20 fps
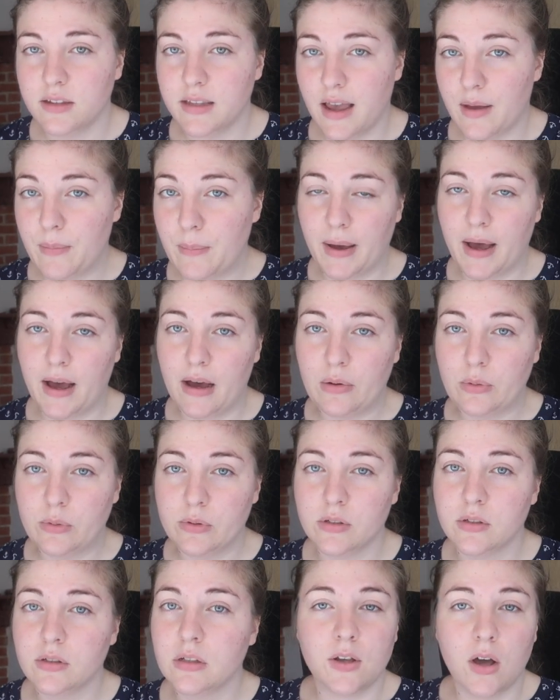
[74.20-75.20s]

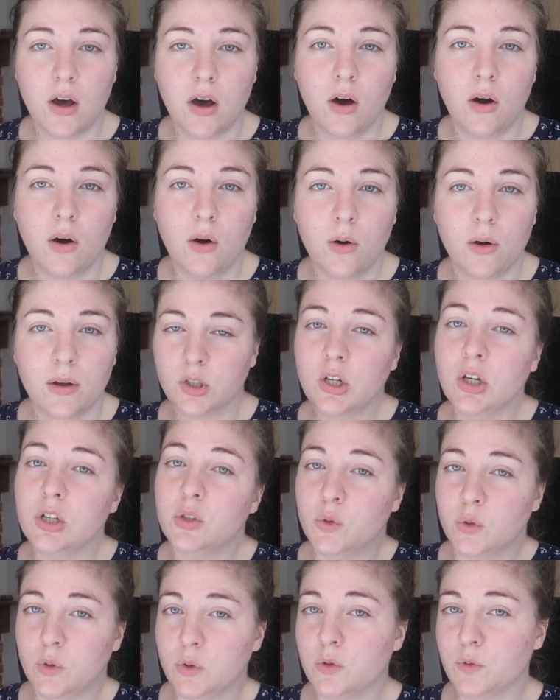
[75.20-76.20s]
£10, so you're
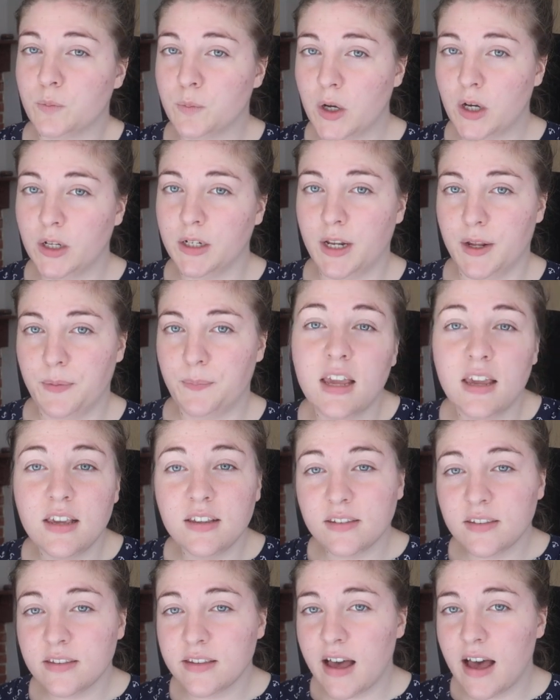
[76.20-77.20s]
going to lose money.
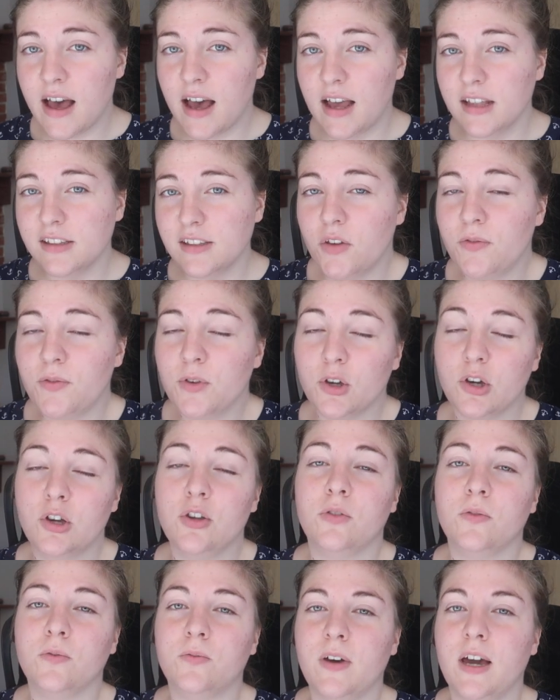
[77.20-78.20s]
Instead, if you're
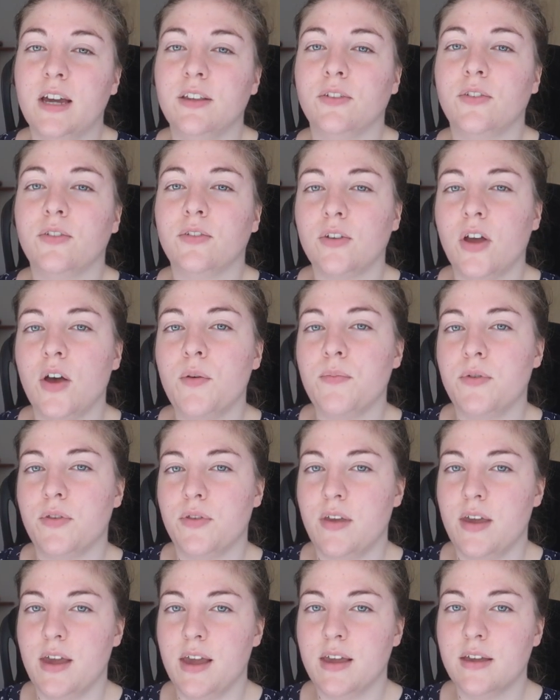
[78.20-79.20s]
going to find
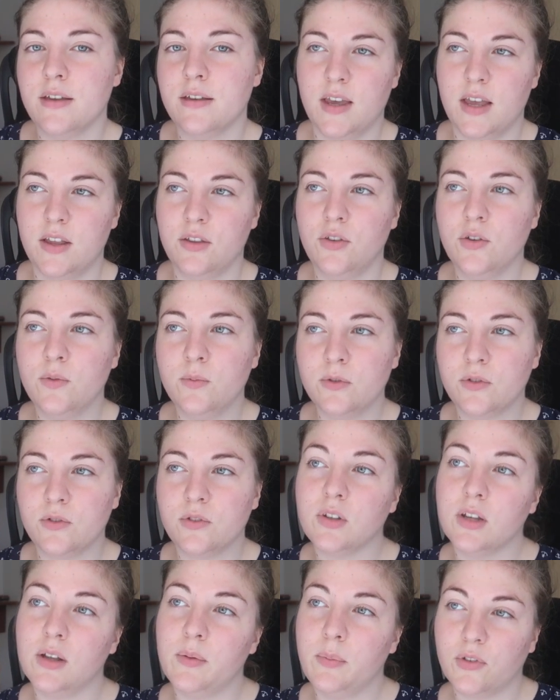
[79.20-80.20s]
something that you will
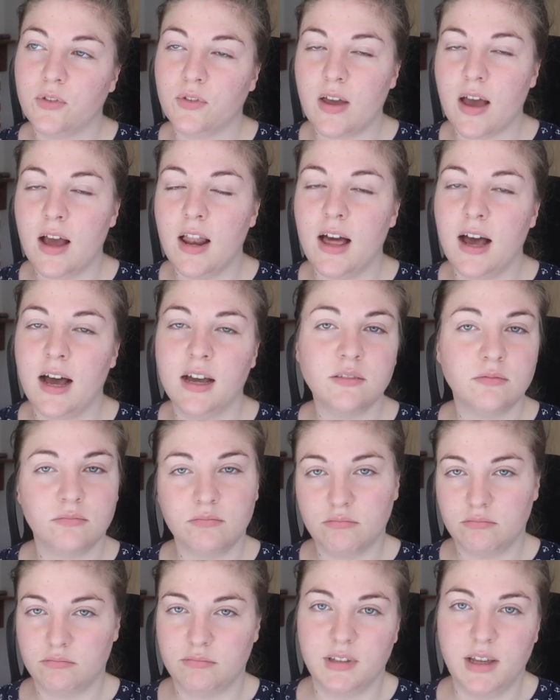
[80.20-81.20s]
still sell at
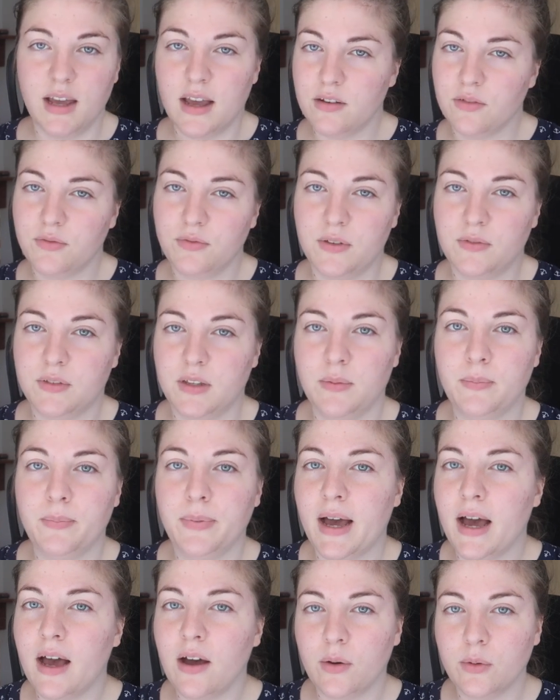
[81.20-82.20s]

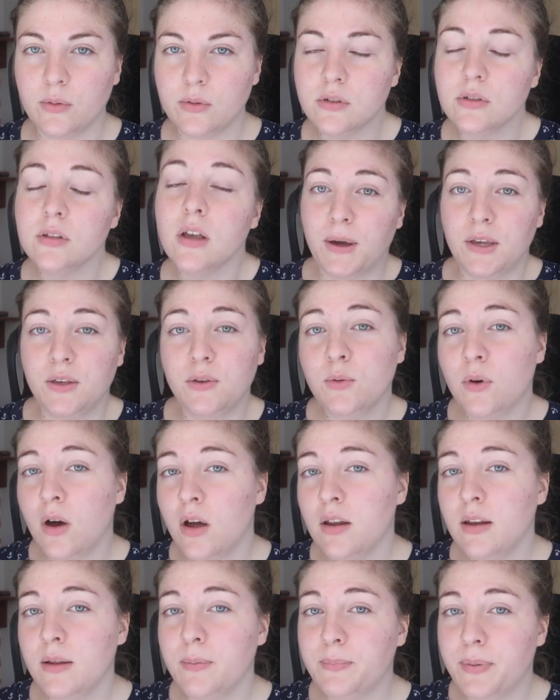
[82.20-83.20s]
£10–15, but you
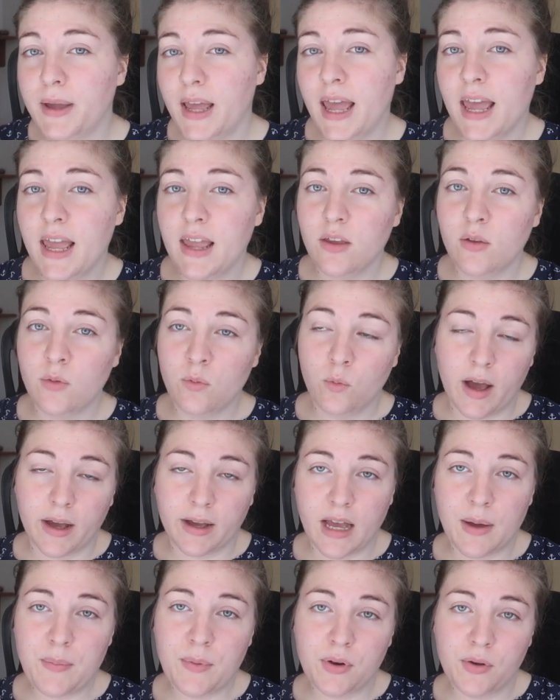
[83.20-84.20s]
only pay a
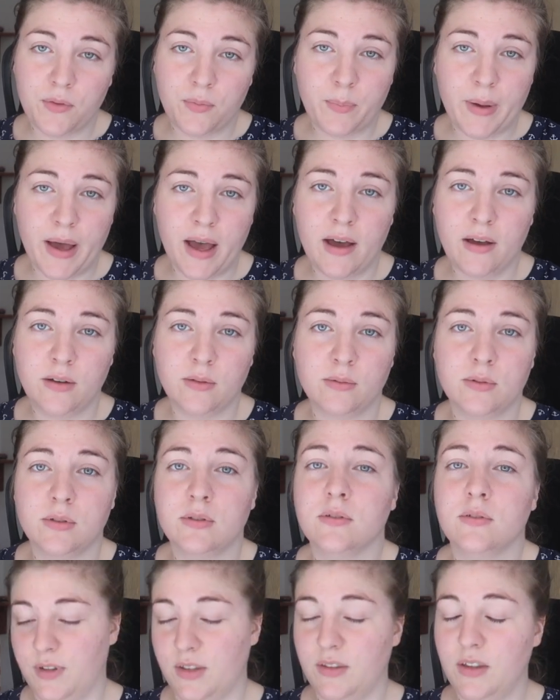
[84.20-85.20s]
couple of
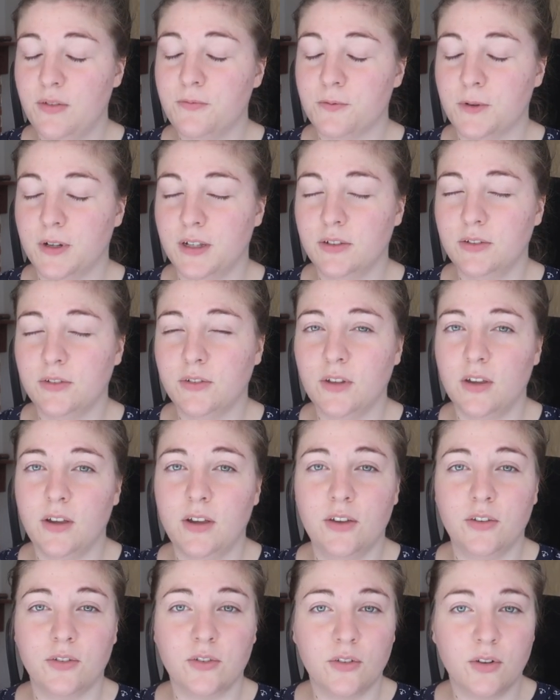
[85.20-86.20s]
pounds, the difference
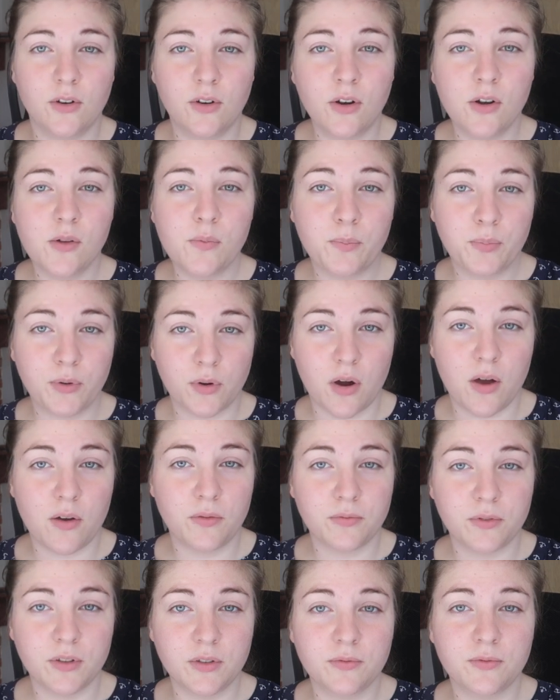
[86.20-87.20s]
is all
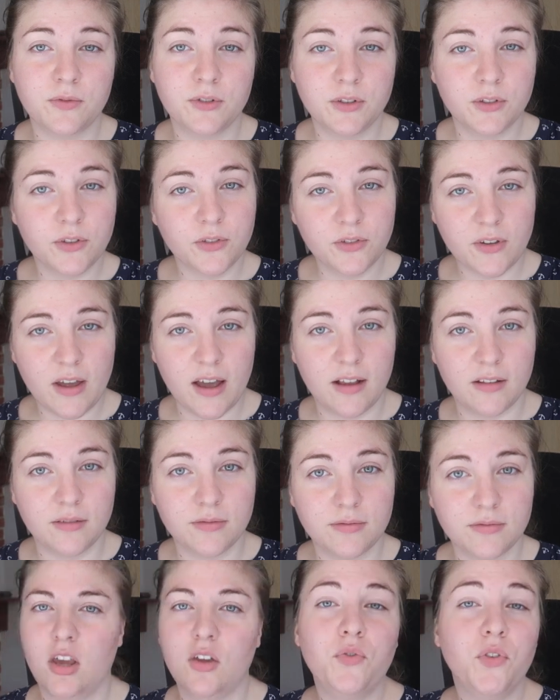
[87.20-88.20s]
profit for yourself.
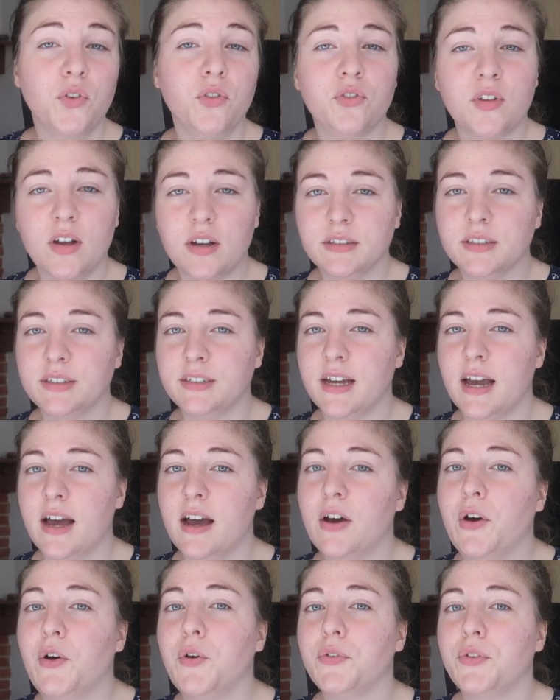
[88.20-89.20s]
If you're starting
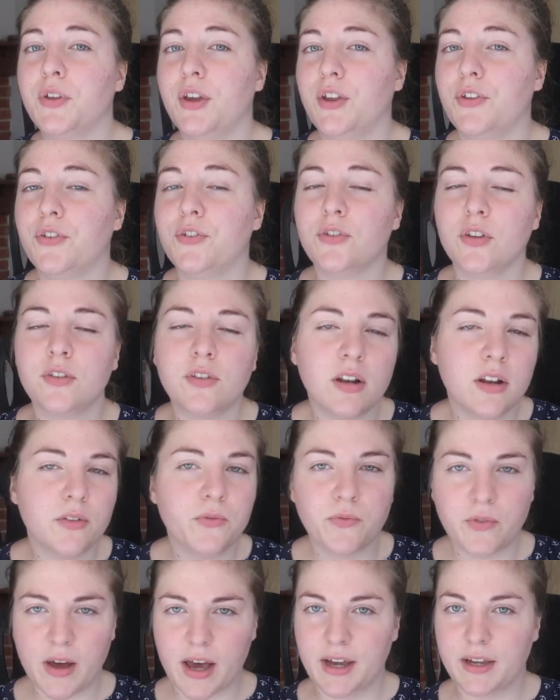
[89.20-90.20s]
out, it's totally
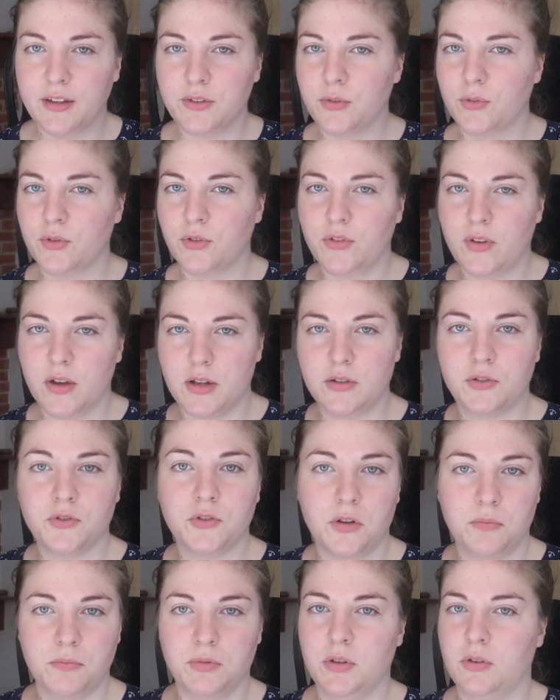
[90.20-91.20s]
fine to sell
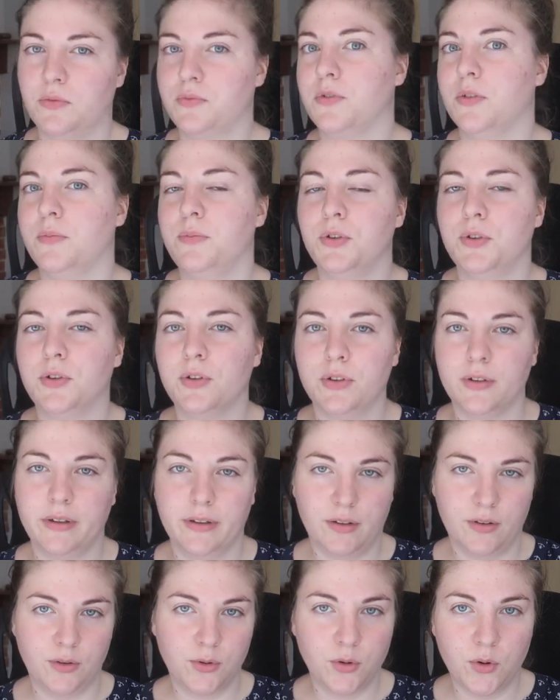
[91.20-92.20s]
something from your
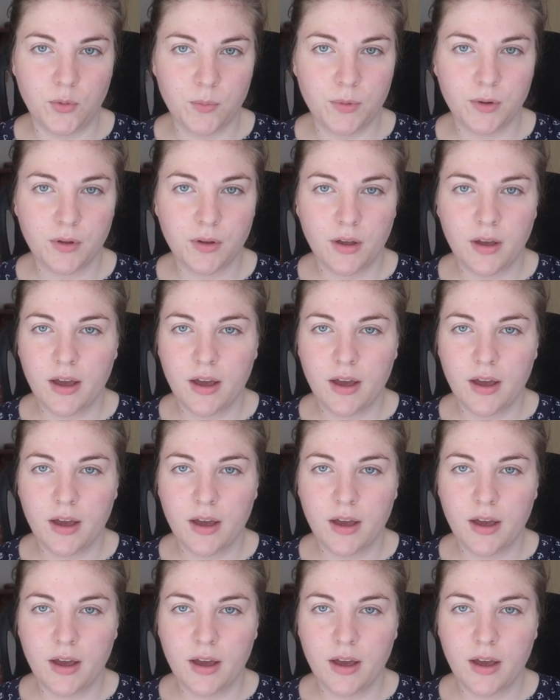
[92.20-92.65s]
home.